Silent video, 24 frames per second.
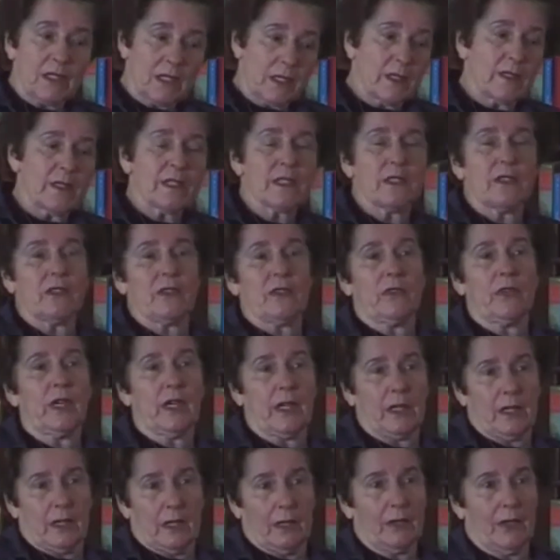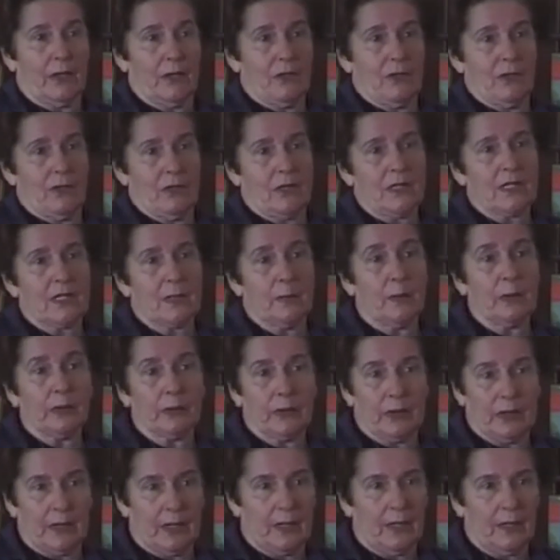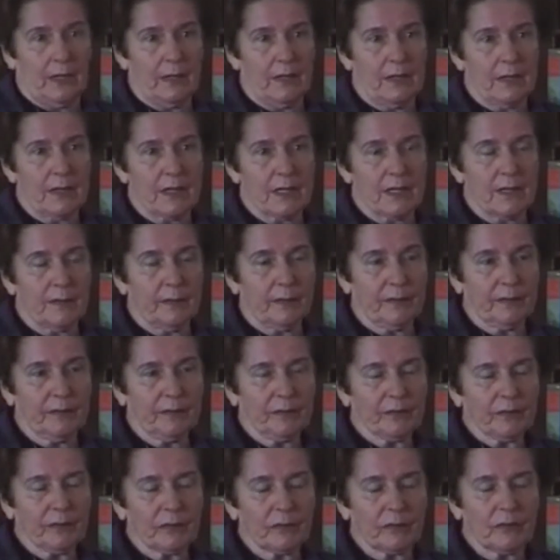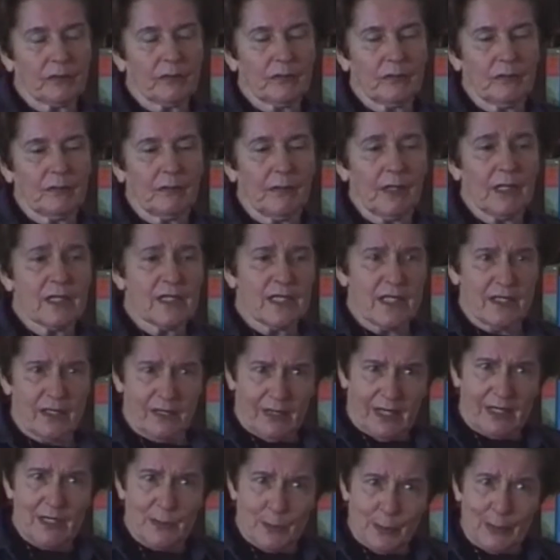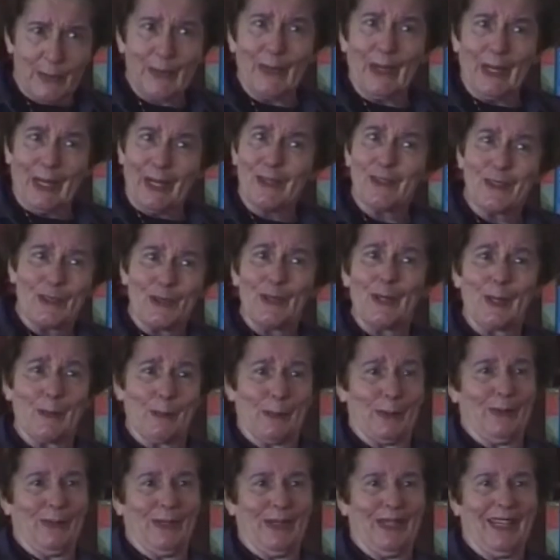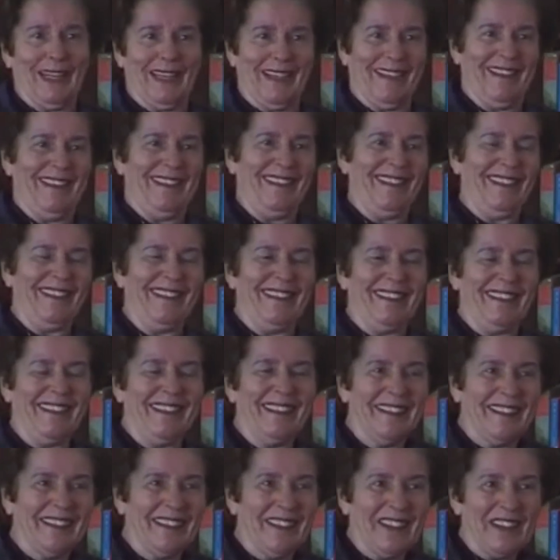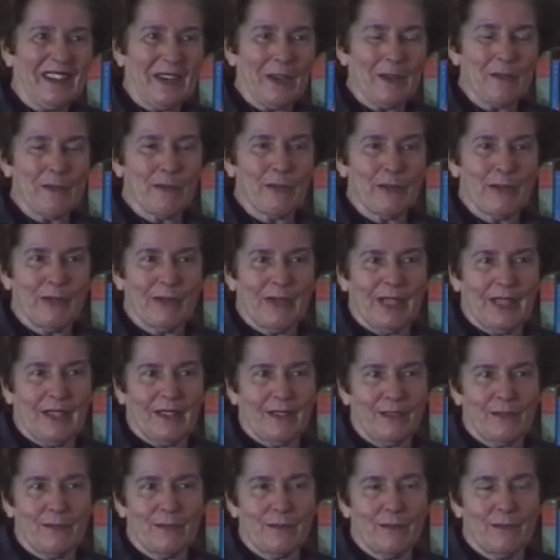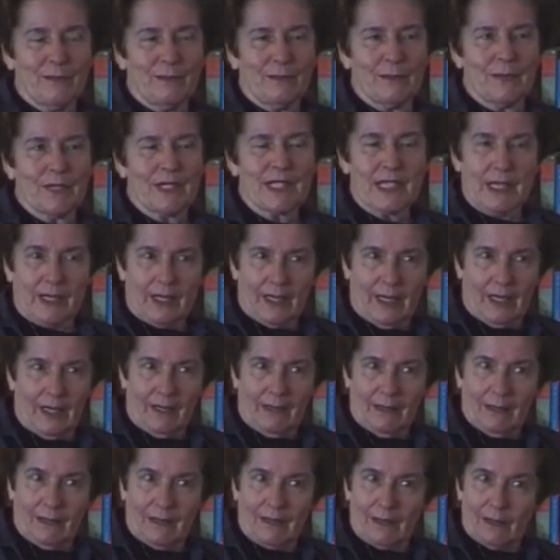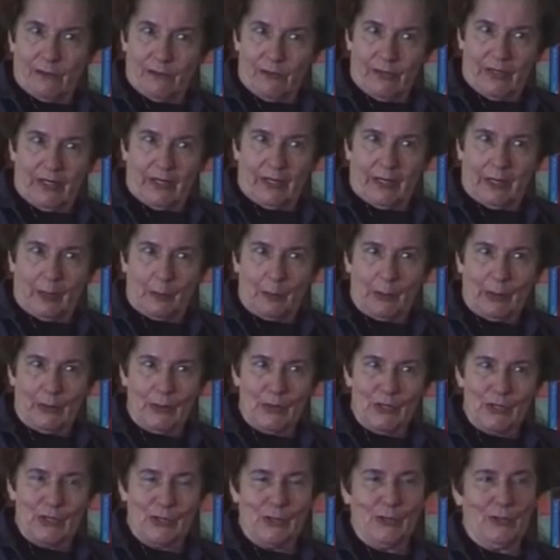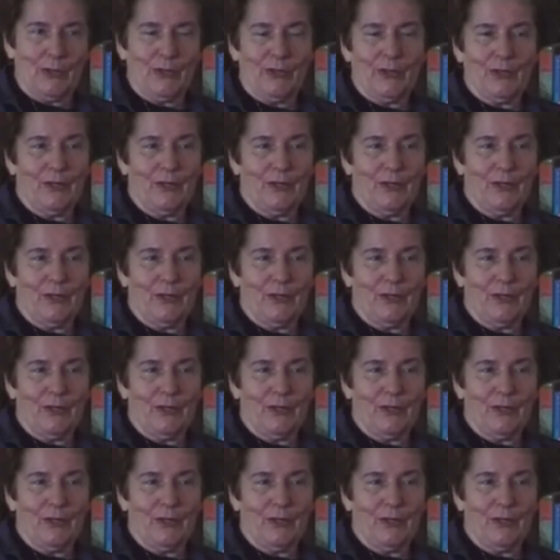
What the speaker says: So I said, all right, I'll go to the Samoan Islands. So that's where I ended up in the end. I flew out of Sydney on a flying boat